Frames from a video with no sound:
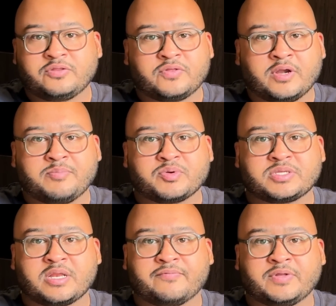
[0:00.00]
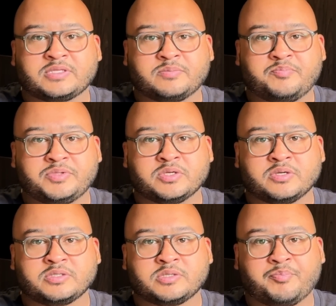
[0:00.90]
30% of it
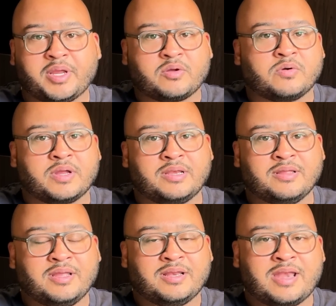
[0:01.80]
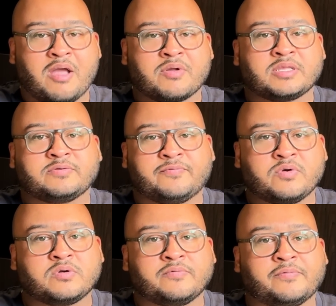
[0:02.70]
to Bitcoin now gets a
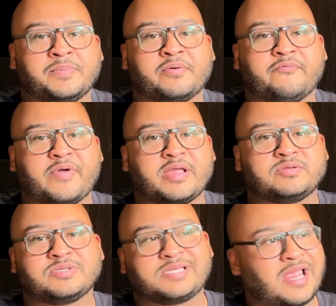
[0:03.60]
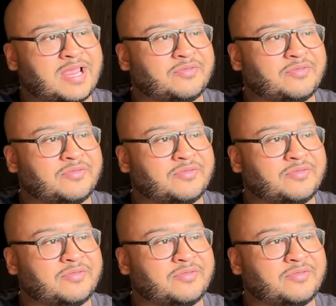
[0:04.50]
phone call from their advisor and say, hey,